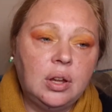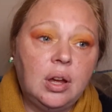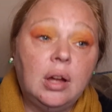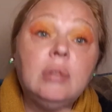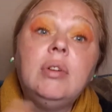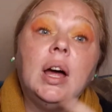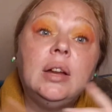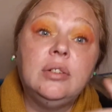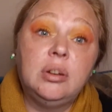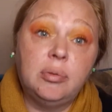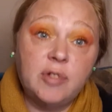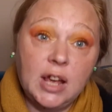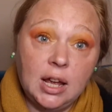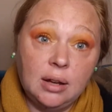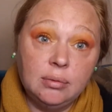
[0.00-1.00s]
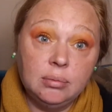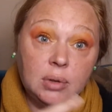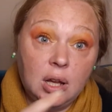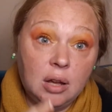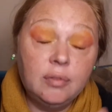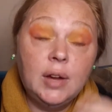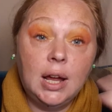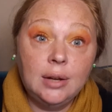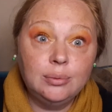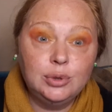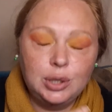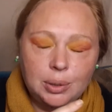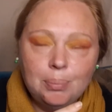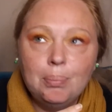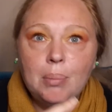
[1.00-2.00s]
around my
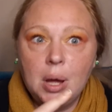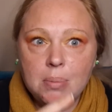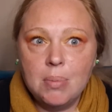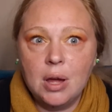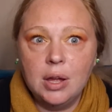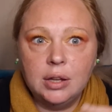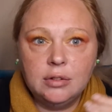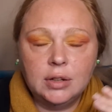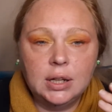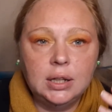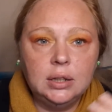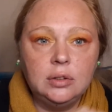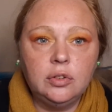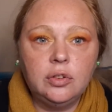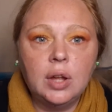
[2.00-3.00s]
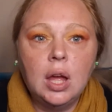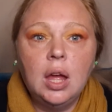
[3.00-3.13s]
migraines